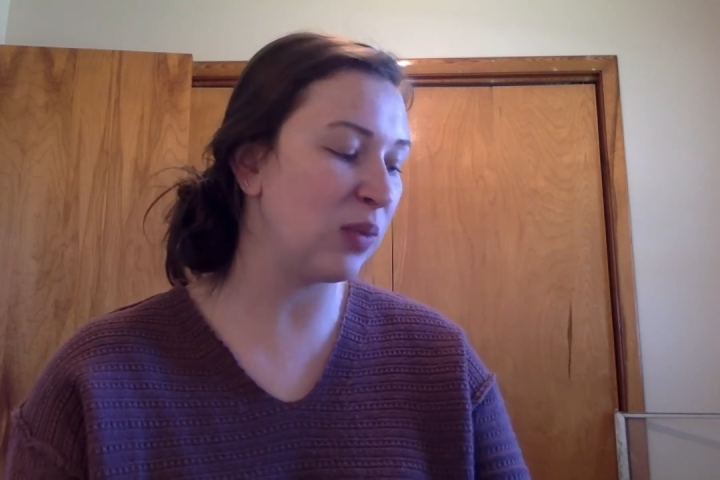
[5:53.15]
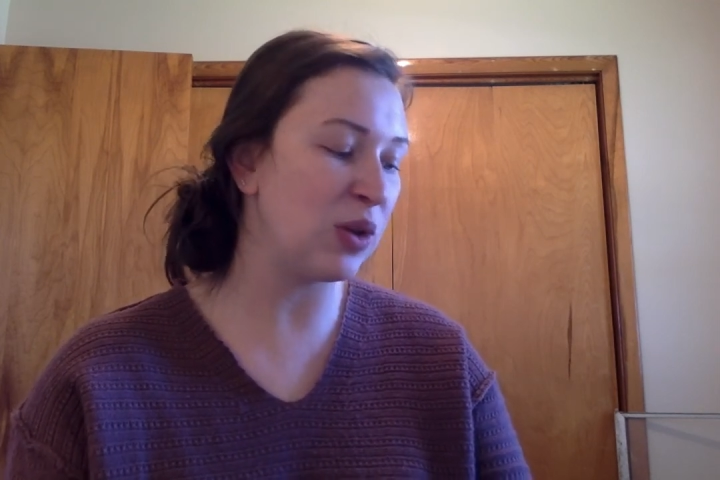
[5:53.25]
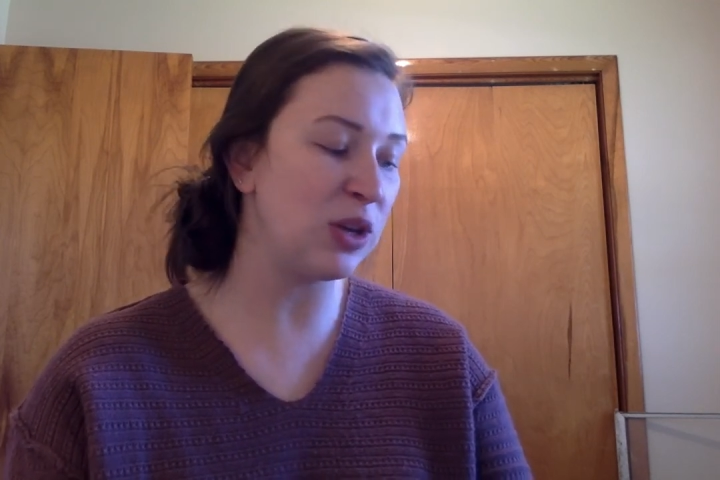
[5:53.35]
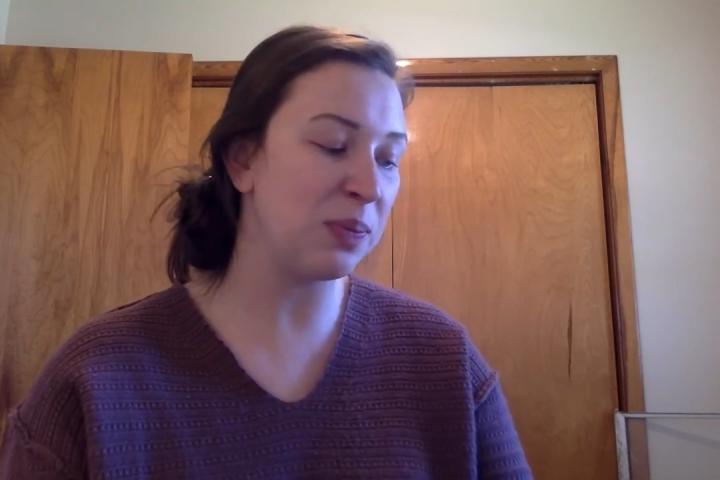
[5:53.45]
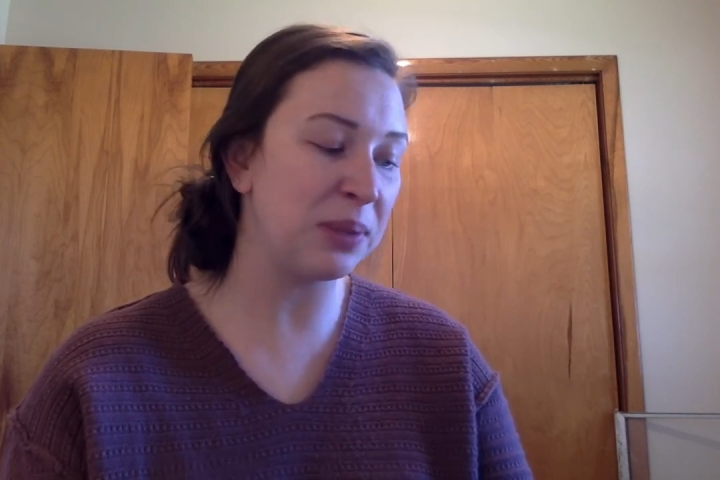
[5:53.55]

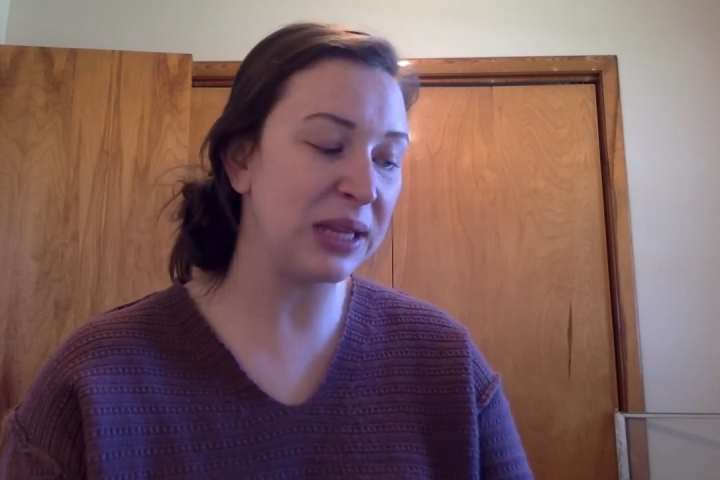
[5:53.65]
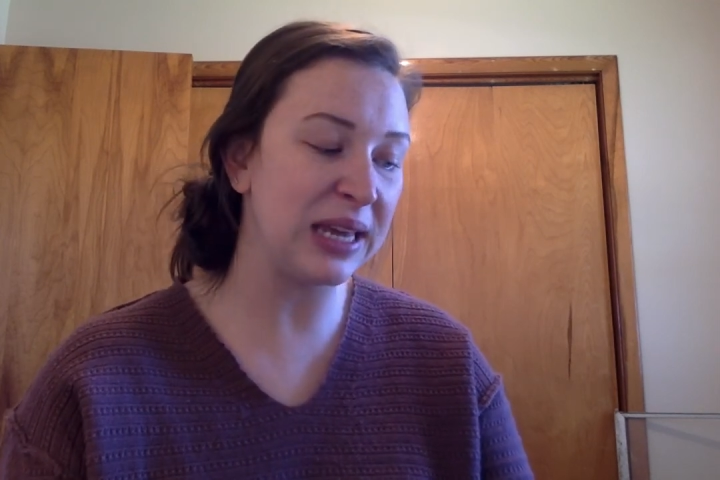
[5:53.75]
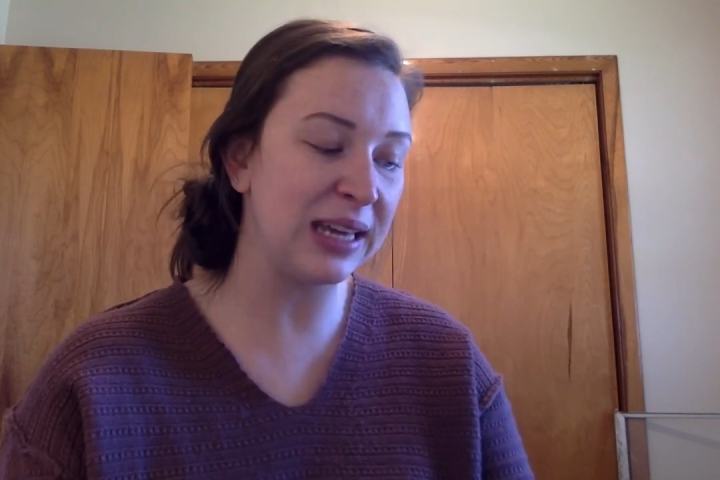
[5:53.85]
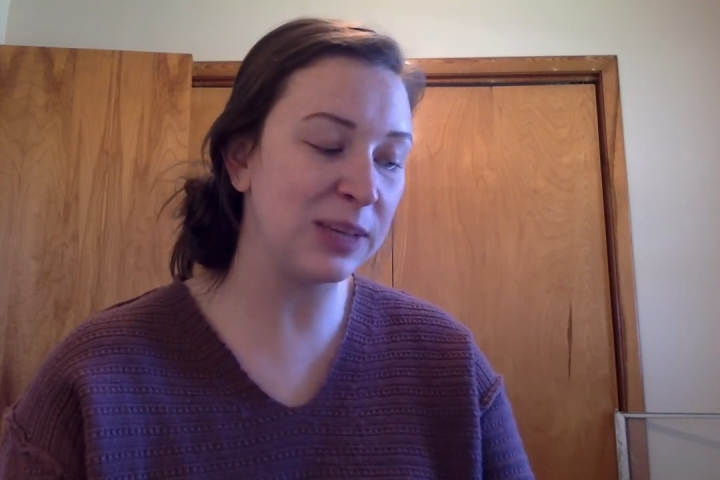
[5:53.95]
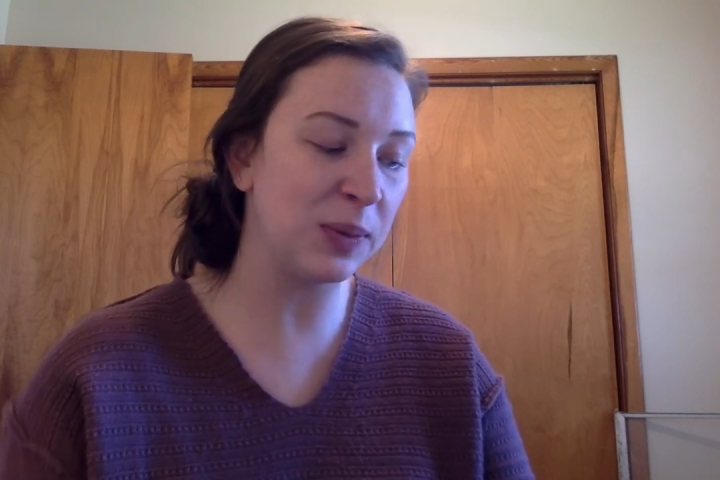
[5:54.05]
won't you
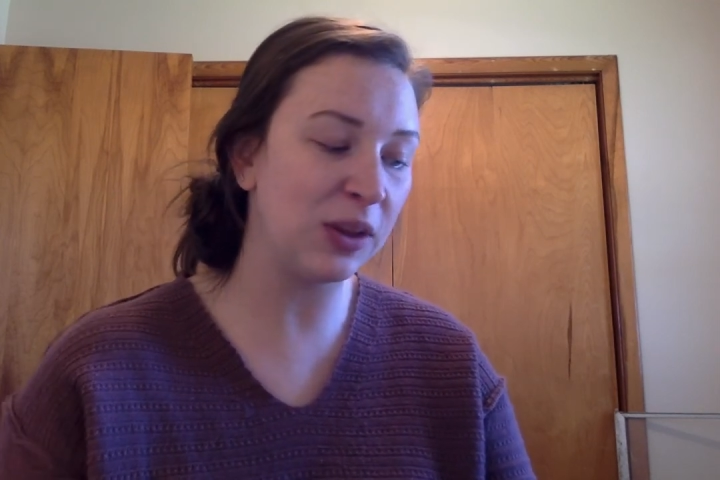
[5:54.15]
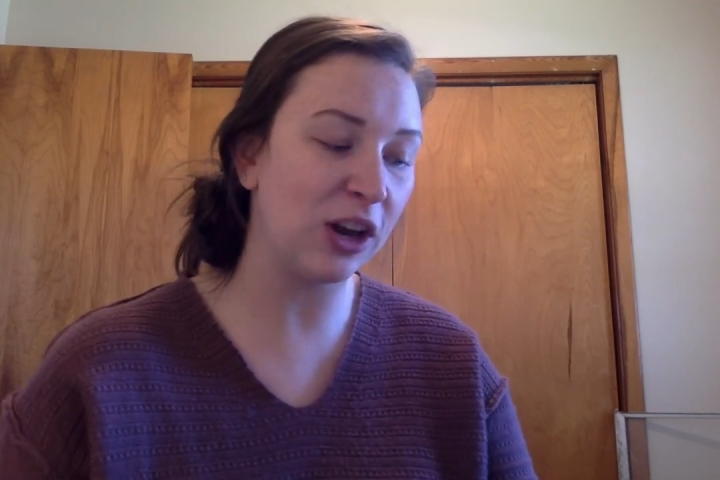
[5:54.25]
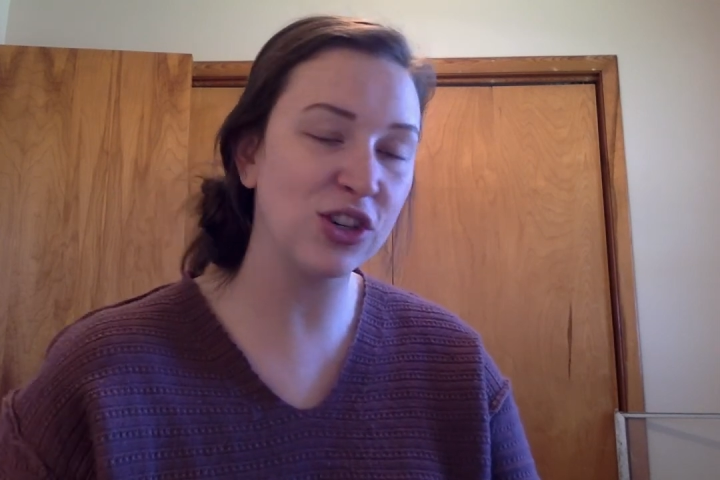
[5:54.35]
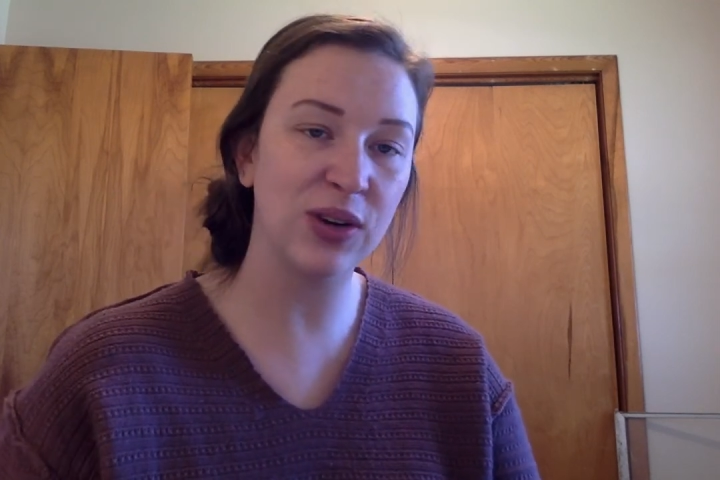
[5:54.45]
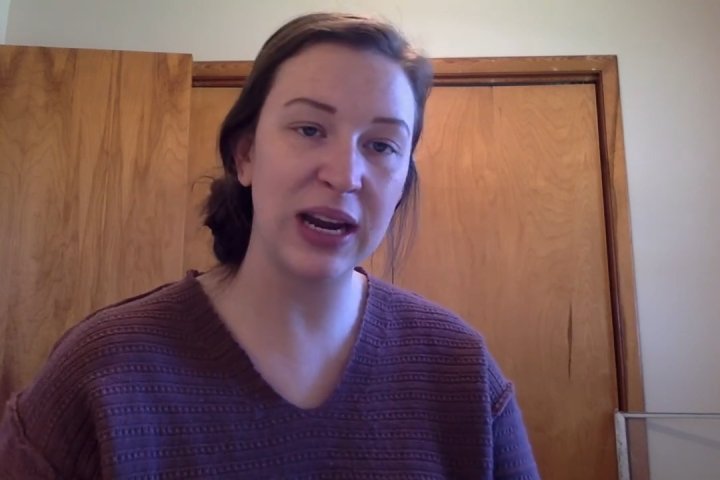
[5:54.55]
please pull
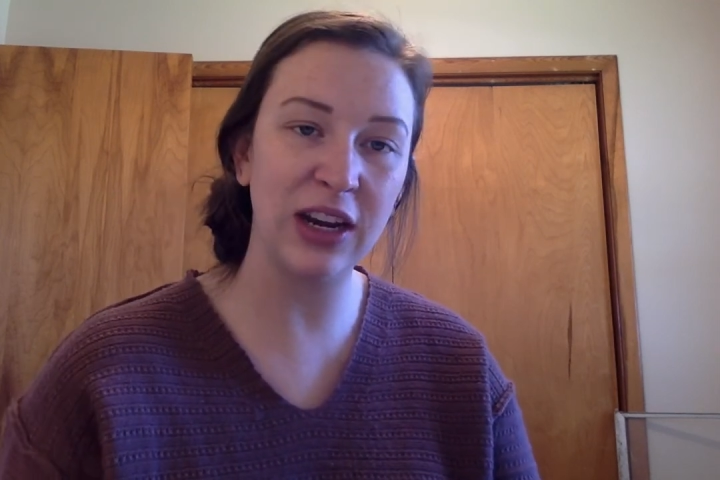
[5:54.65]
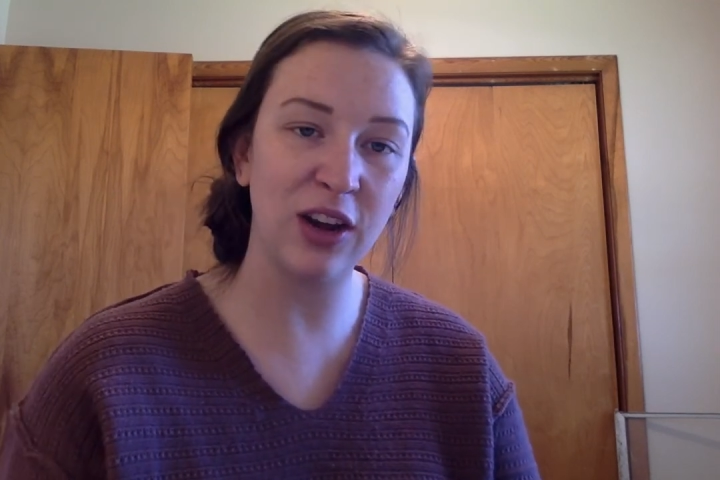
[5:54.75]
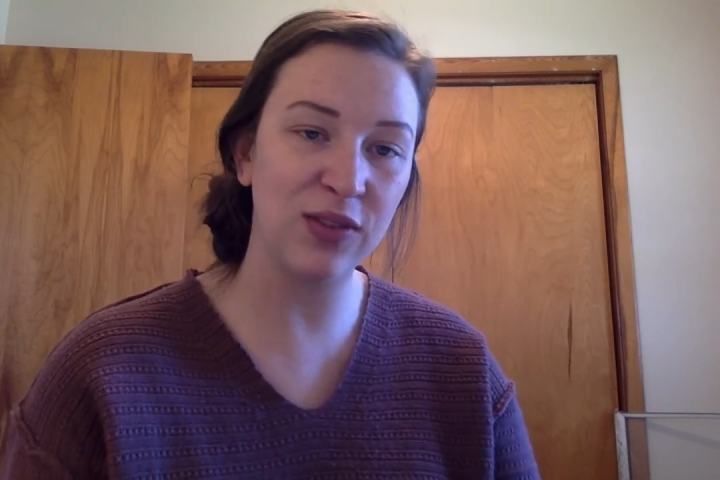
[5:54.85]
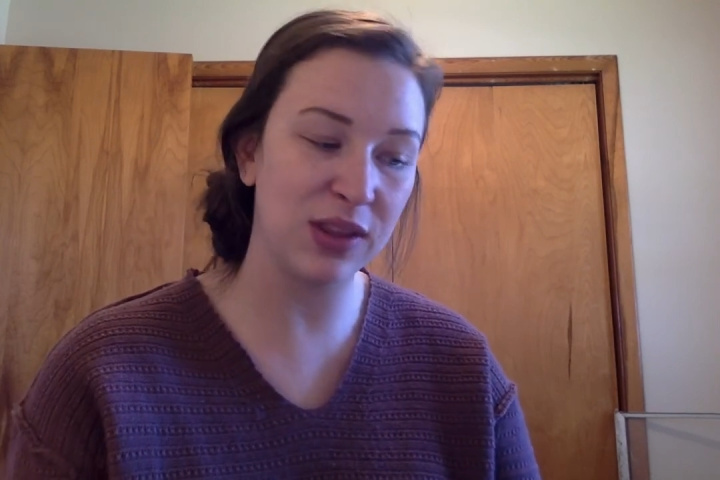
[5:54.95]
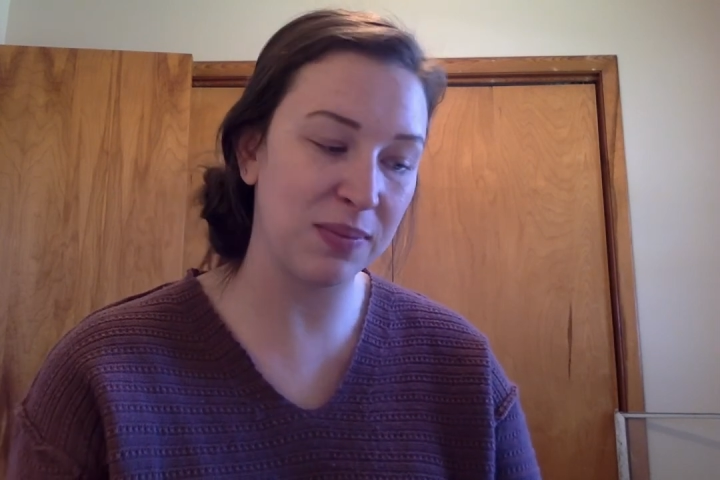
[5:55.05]
our train
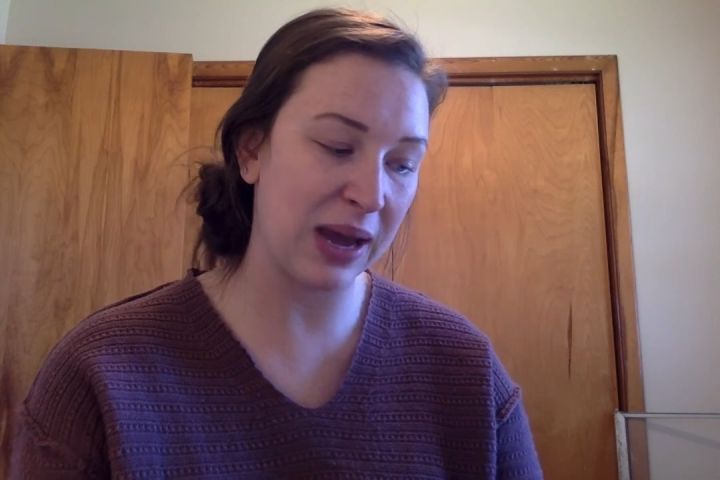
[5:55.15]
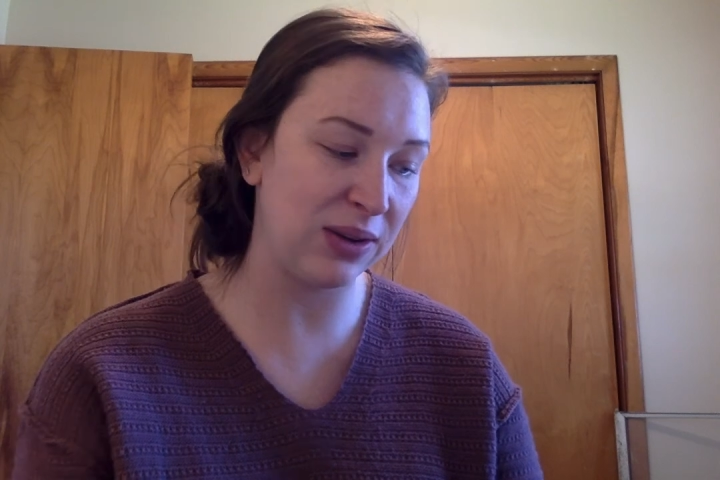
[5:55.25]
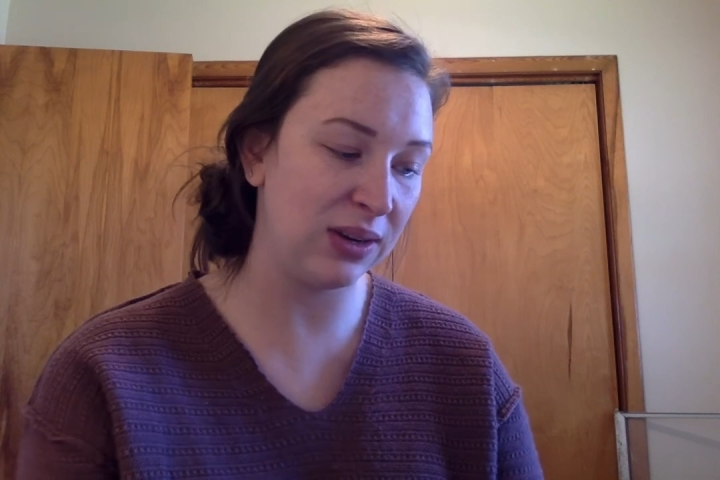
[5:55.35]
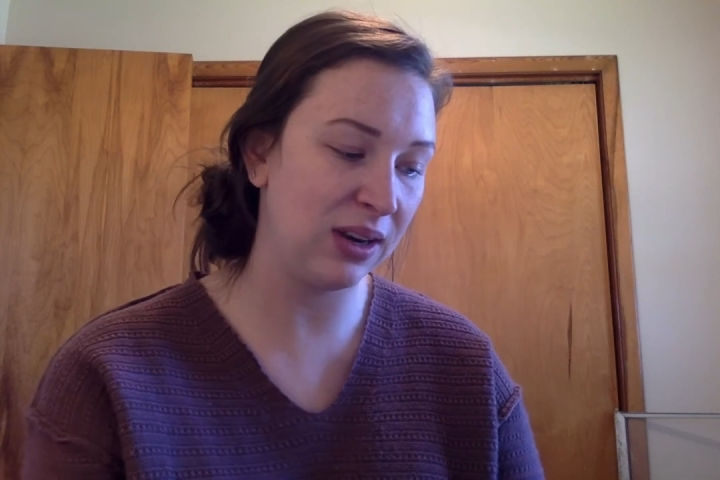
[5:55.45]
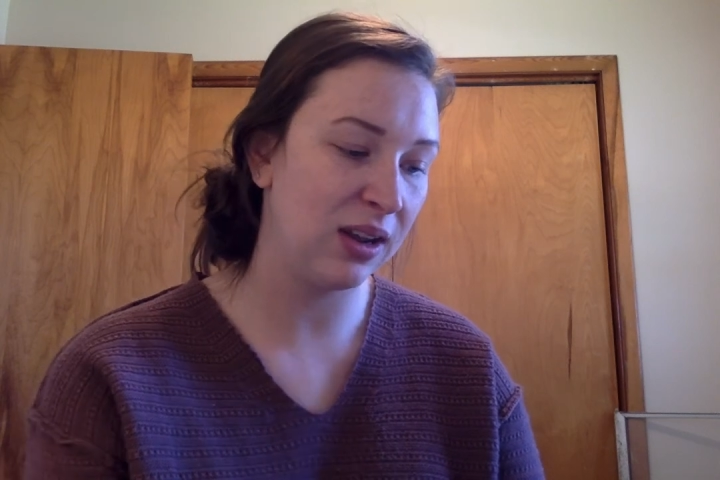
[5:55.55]
over the mountain?